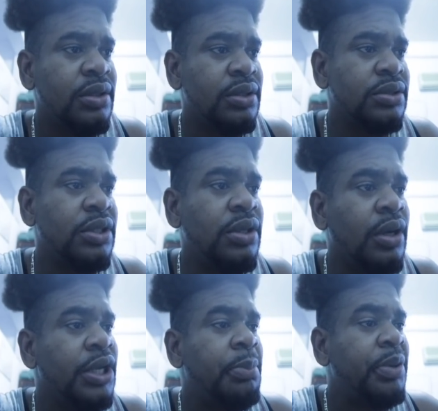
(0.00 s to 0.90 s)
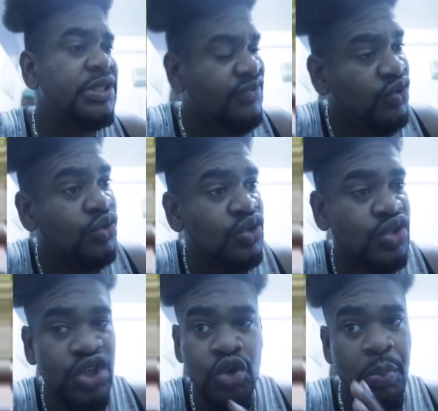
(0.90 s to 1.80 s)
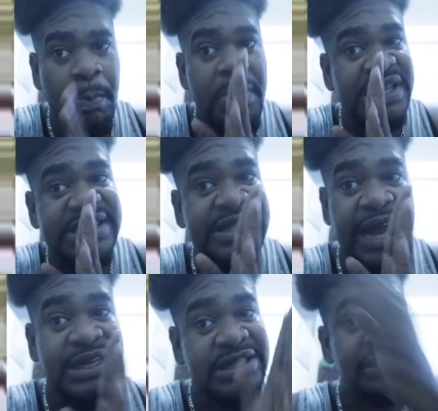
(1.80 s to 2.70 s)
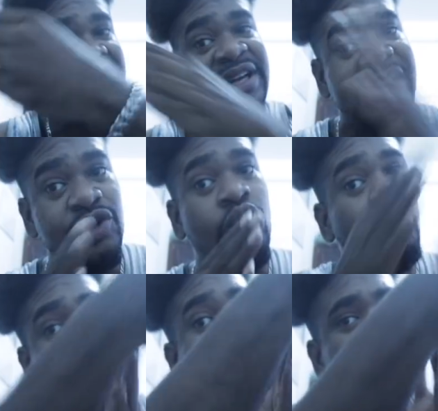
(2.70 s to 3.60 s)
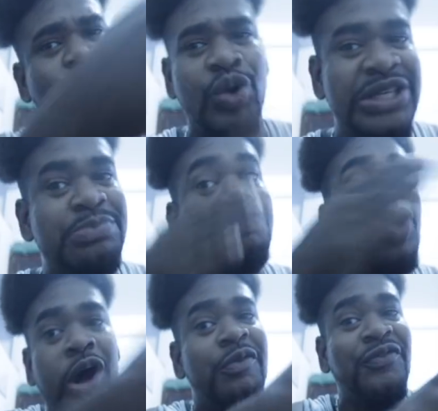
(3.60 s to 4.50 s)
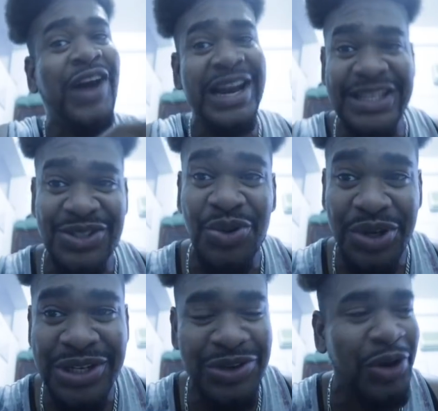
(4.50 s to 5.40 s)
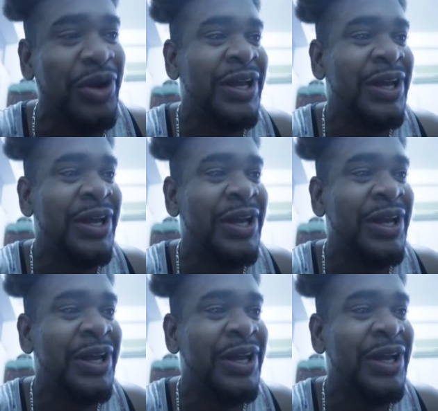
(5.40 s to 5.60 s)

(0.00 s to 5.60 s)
It's not down in the price. You see you miss that turn and you go down, so it's down fall as you go in.